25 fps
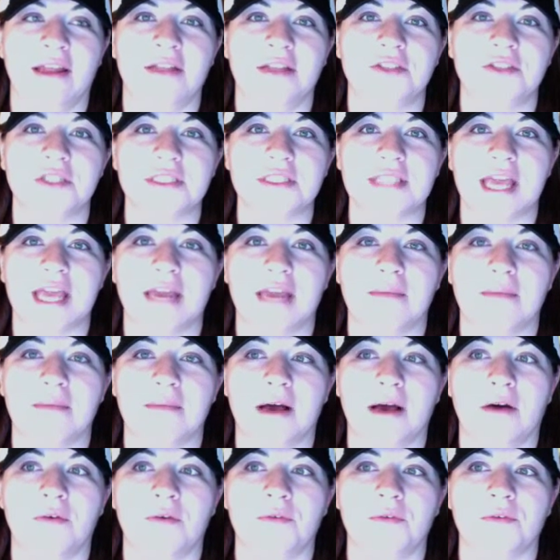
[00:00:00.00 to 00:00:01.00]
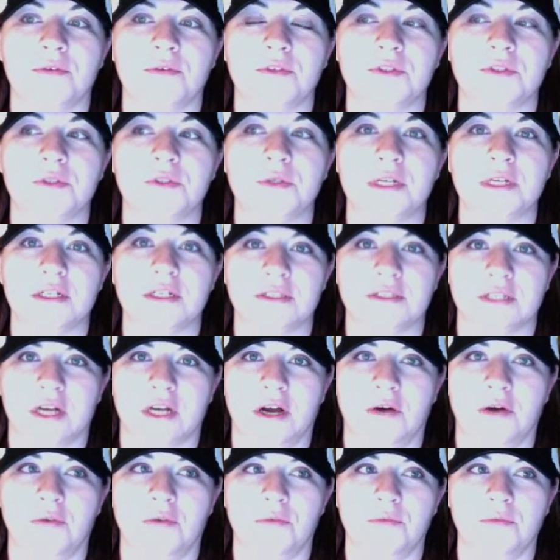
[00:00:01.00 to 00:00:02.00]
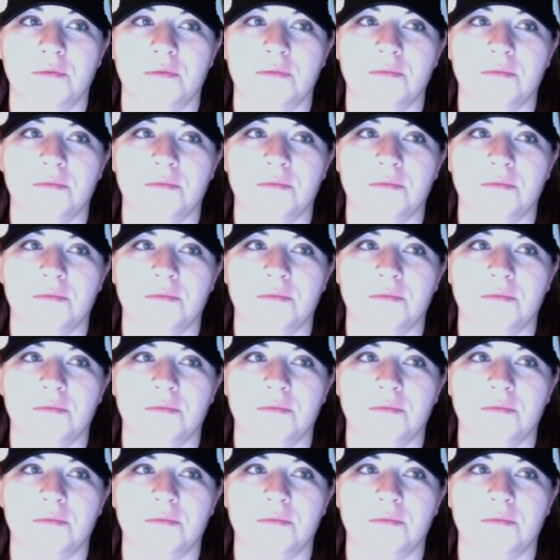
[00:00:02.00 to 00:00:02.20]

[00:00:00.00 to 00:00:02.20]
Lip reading: It just came out 2 years ago.